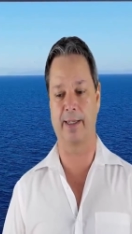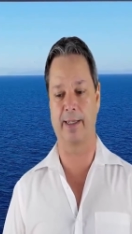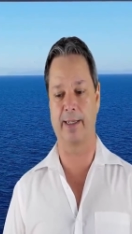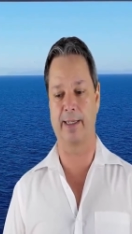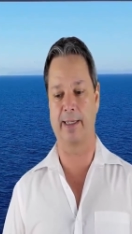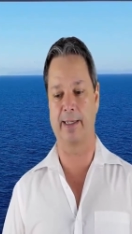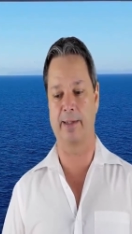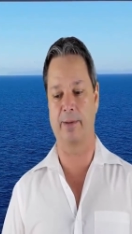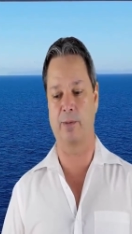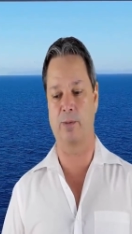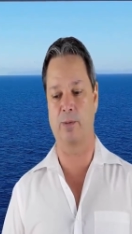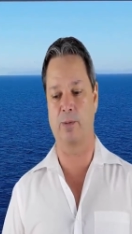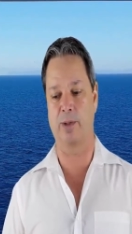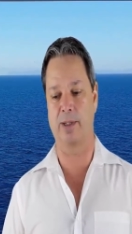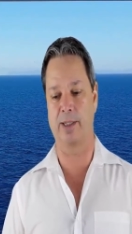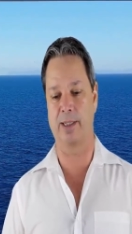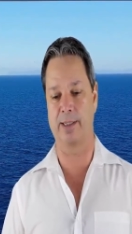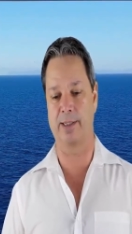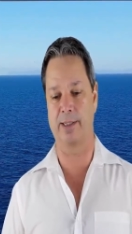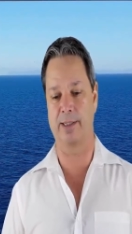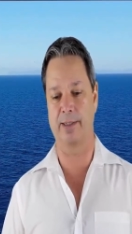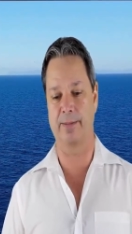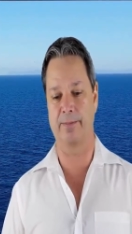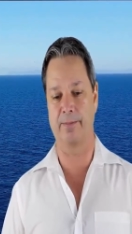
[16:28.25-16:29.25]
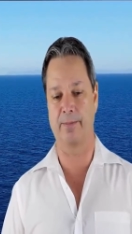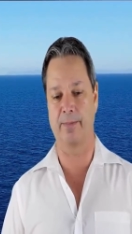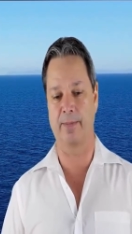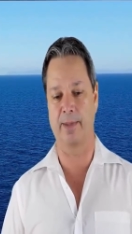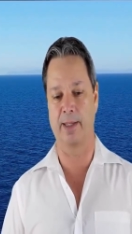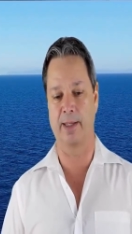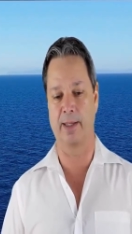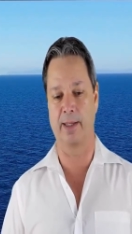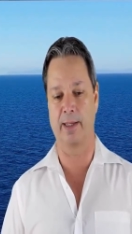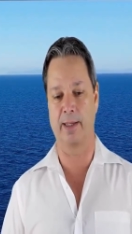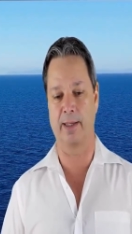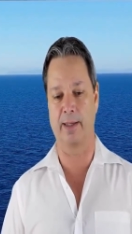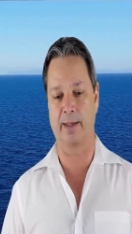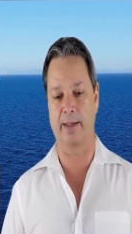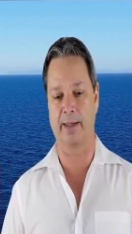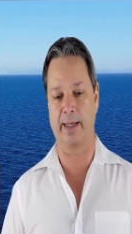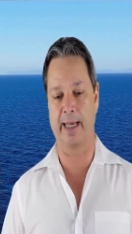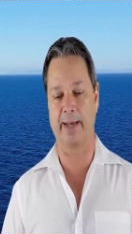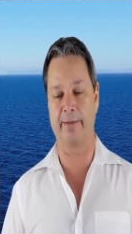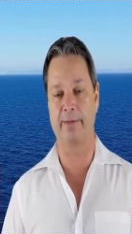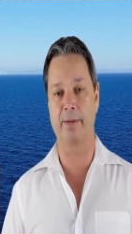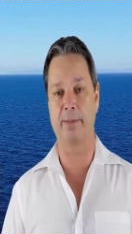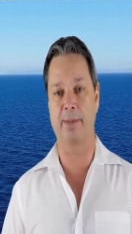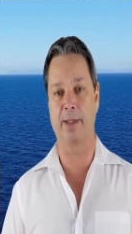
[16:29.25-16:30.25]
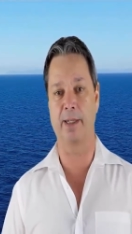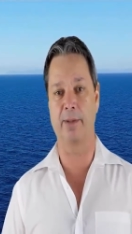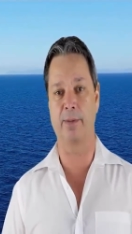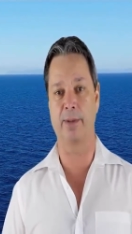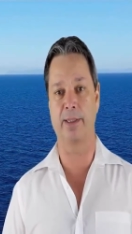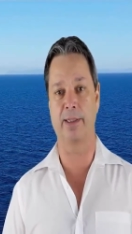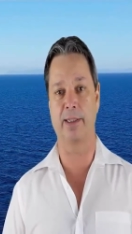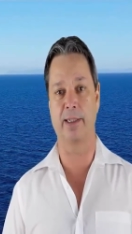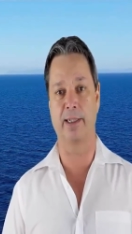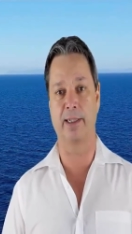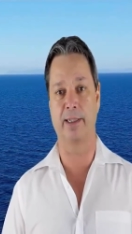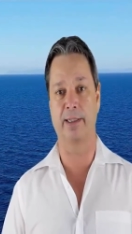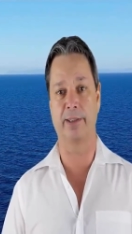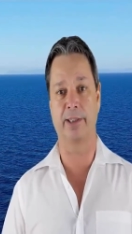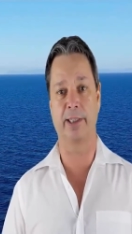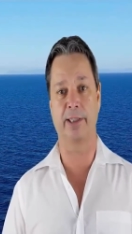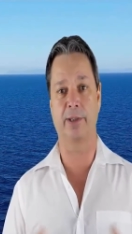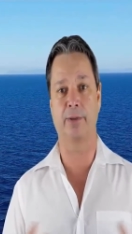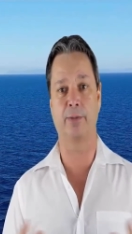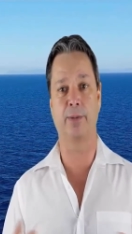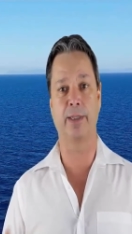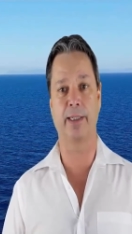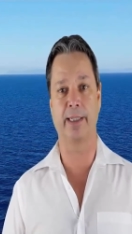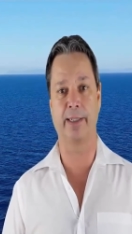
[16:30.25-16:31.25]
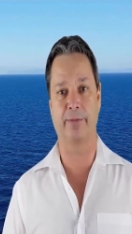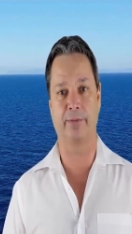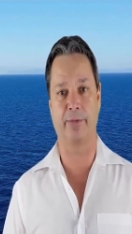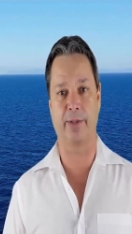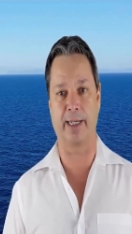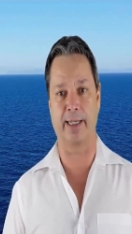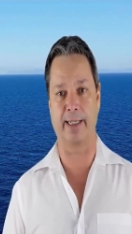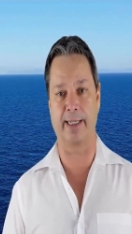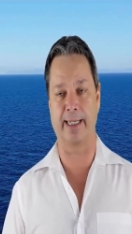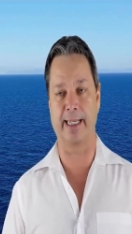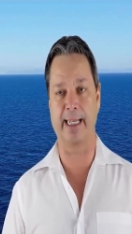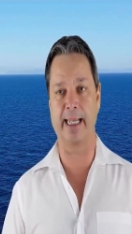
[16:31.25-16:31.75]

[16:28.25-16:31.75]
It was, uh, everybody was just really friendly.